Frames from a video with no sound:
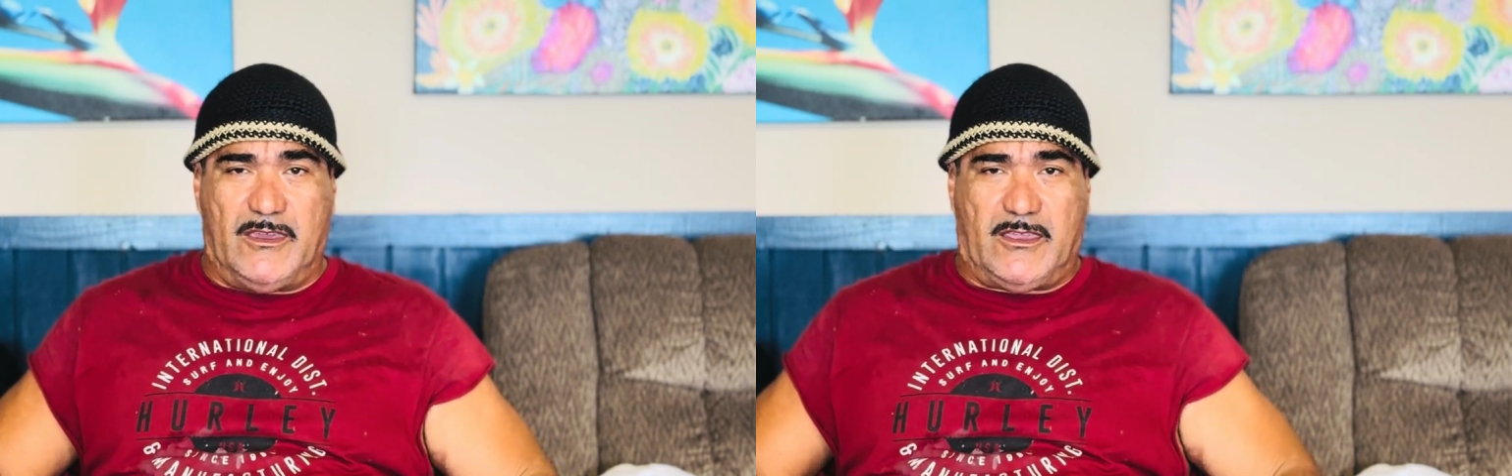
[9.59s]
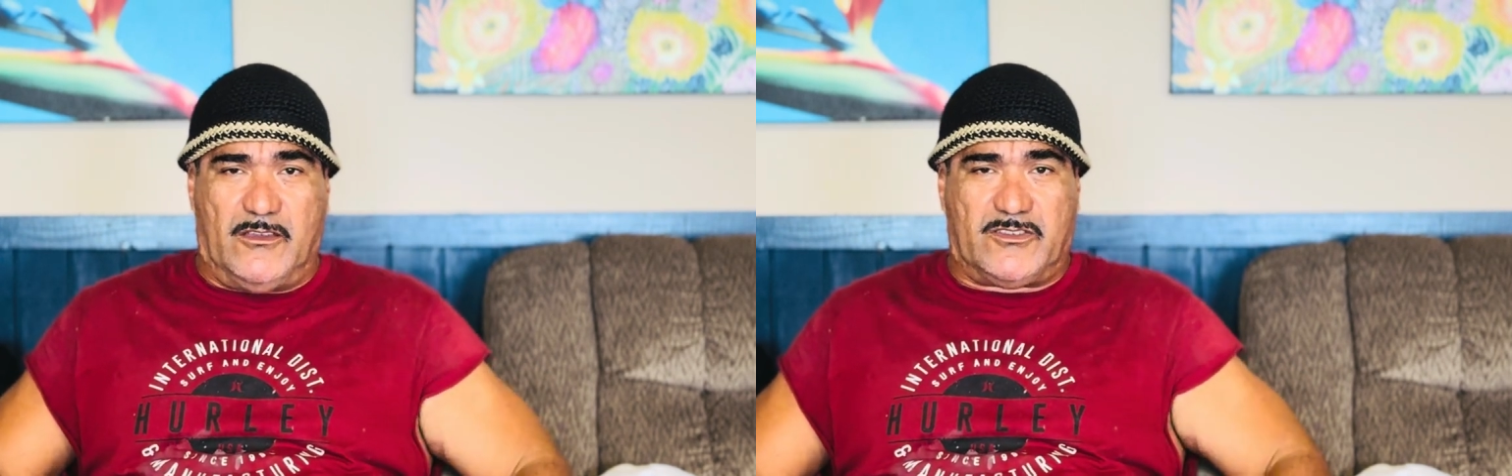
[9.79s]

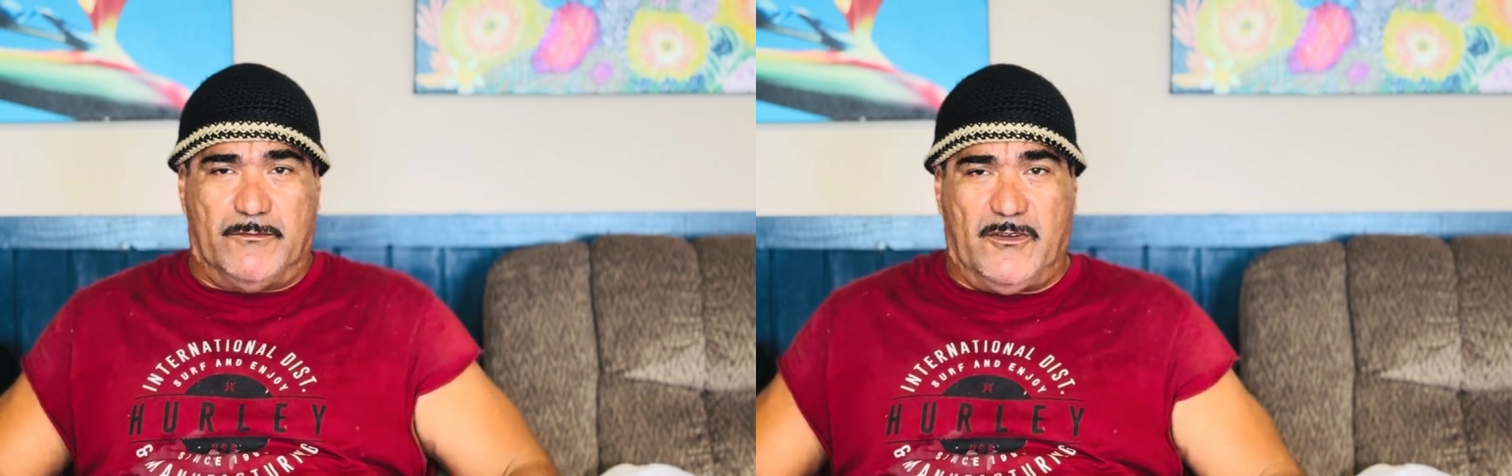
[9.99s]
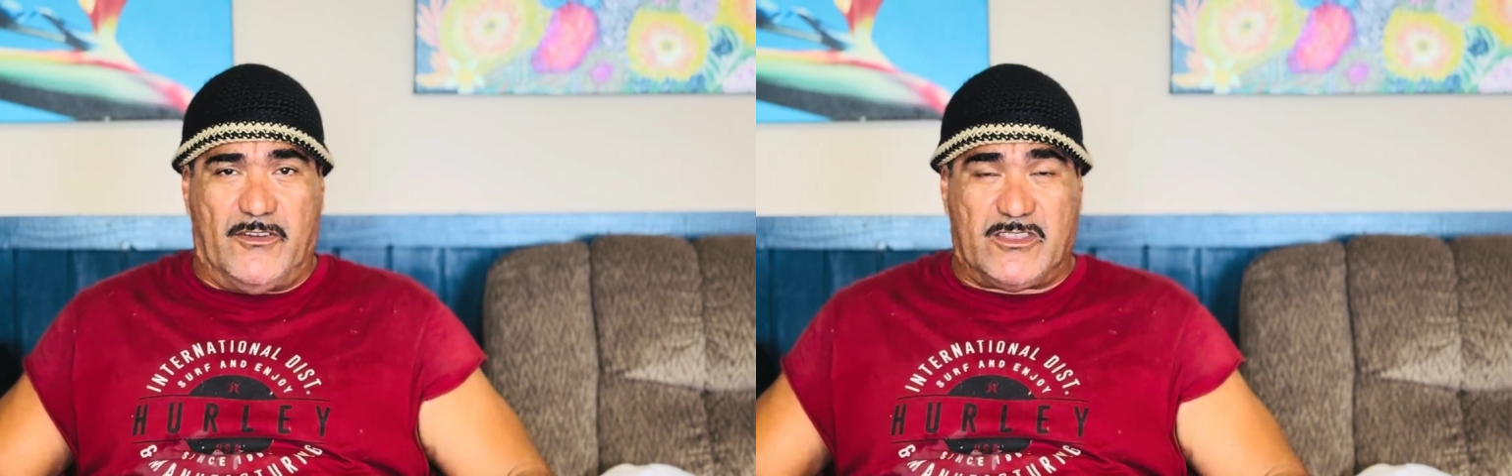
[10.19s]
care of
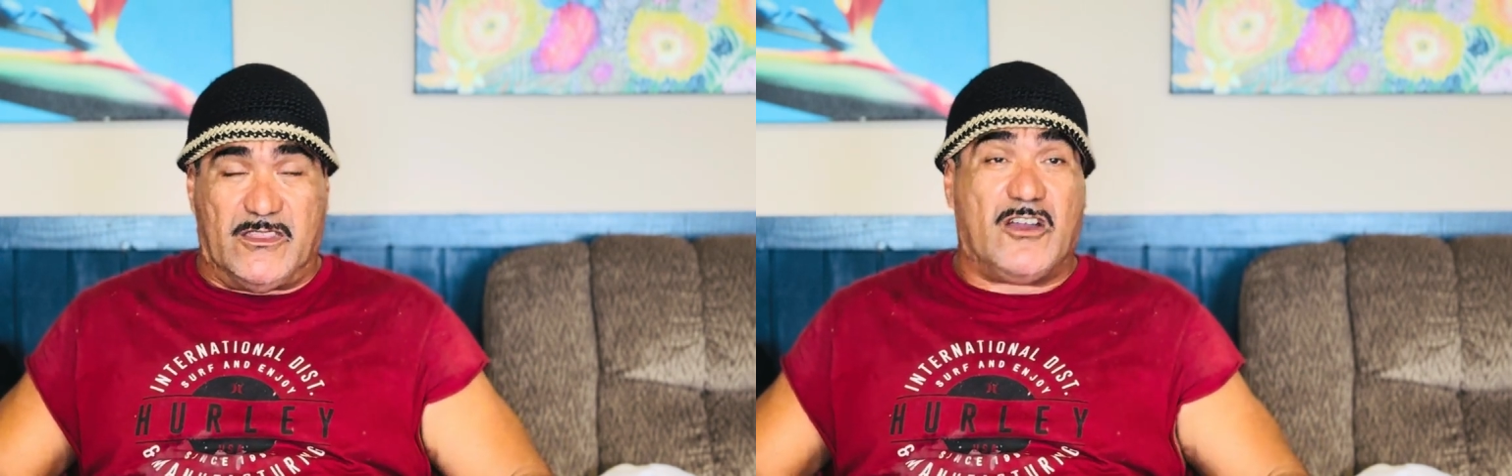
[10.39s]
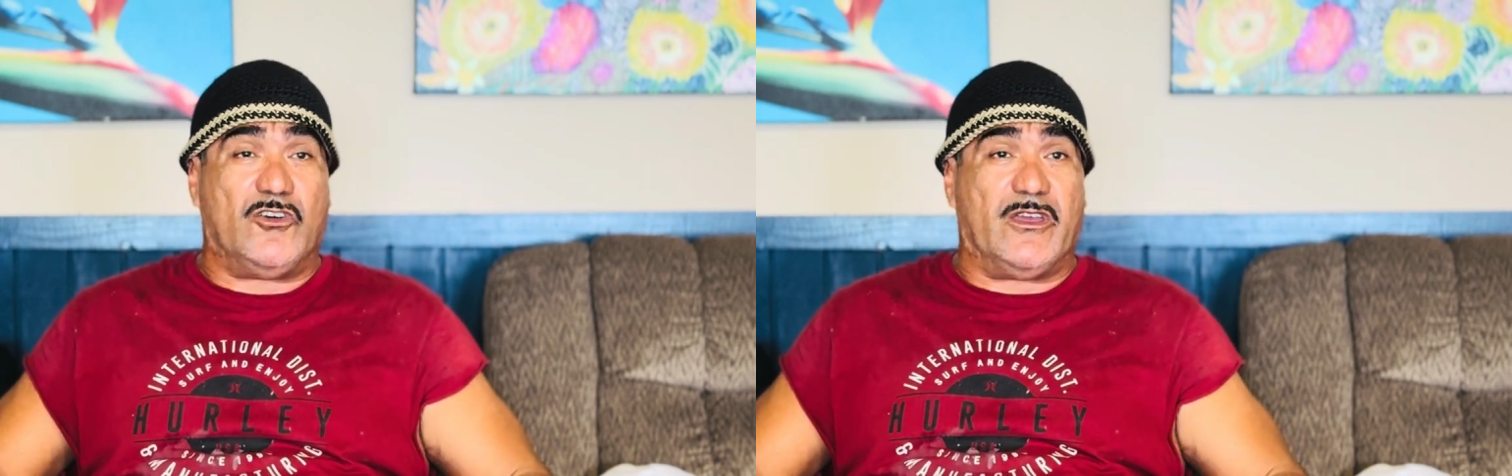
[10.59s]
some of us
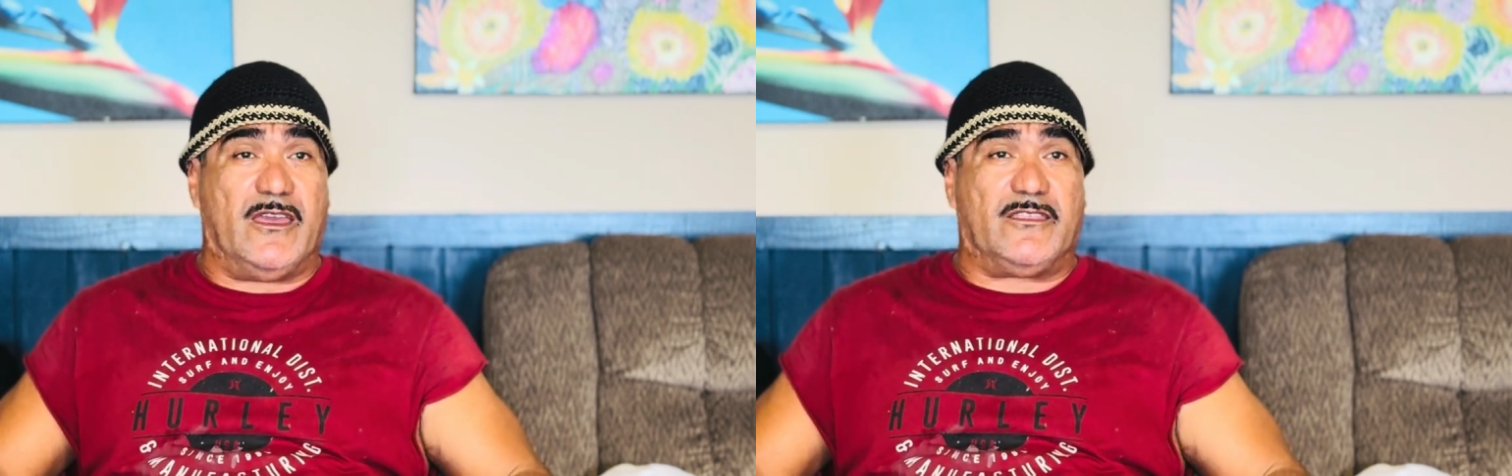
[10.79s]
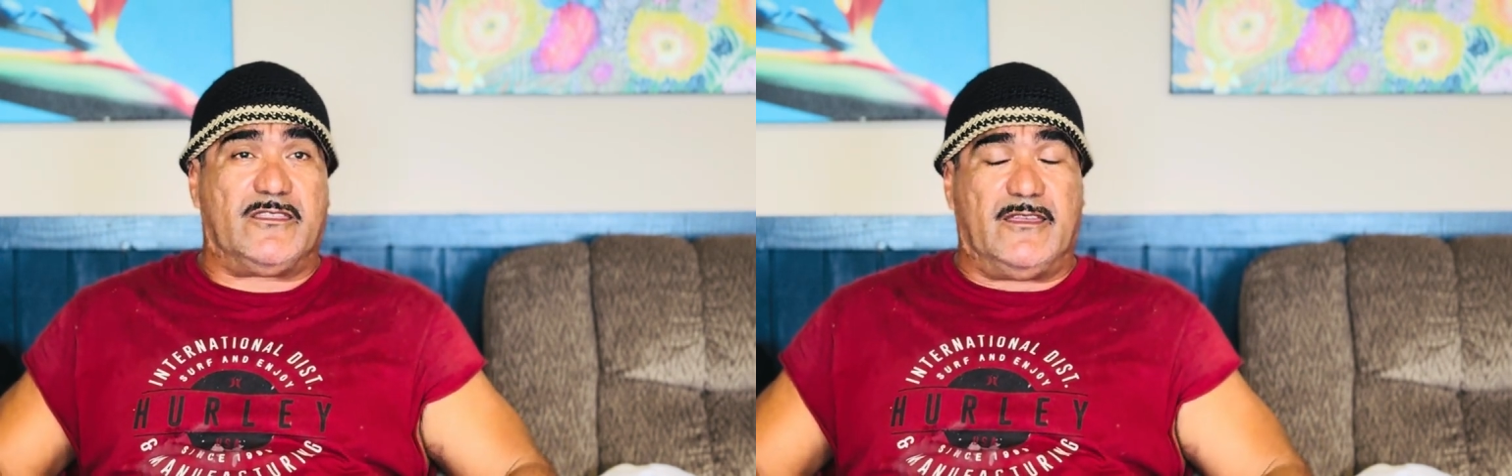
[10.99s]

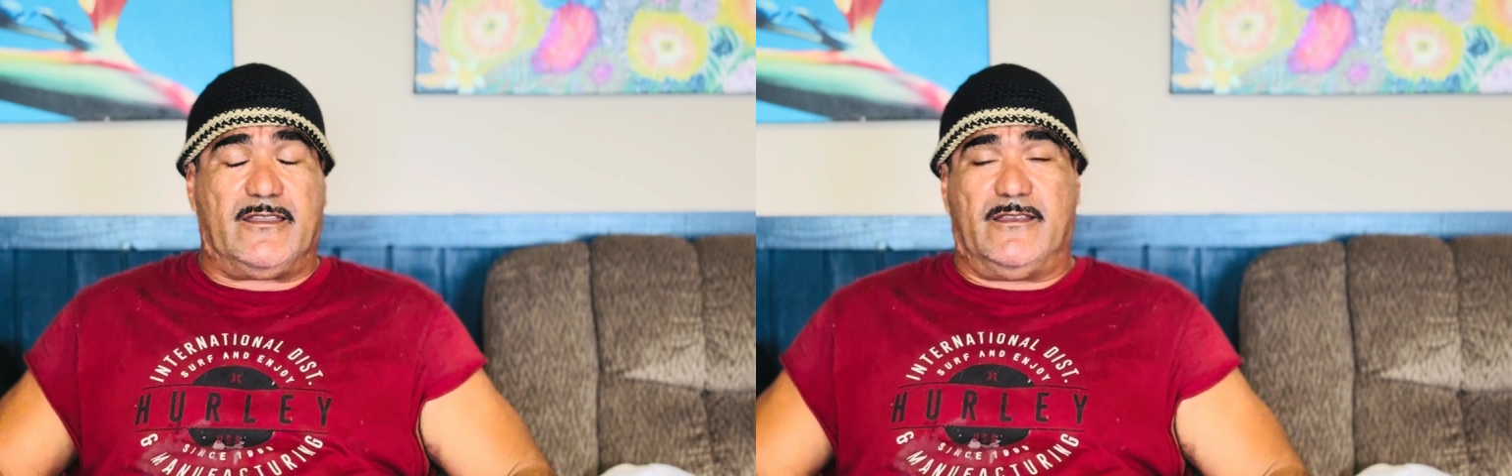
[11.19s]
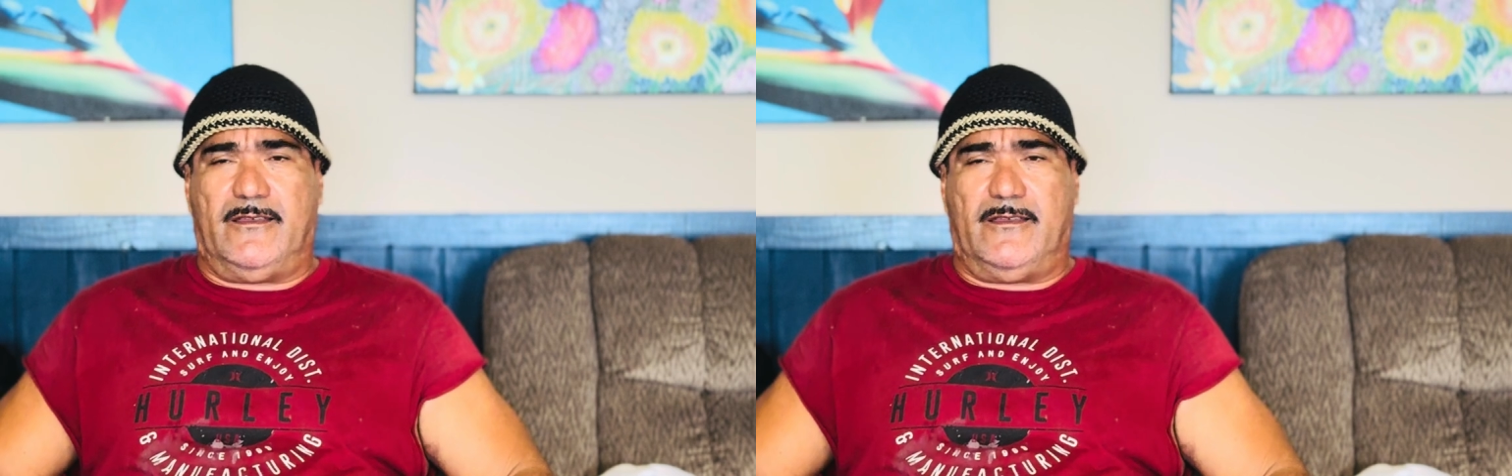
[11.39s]
knuckleheads that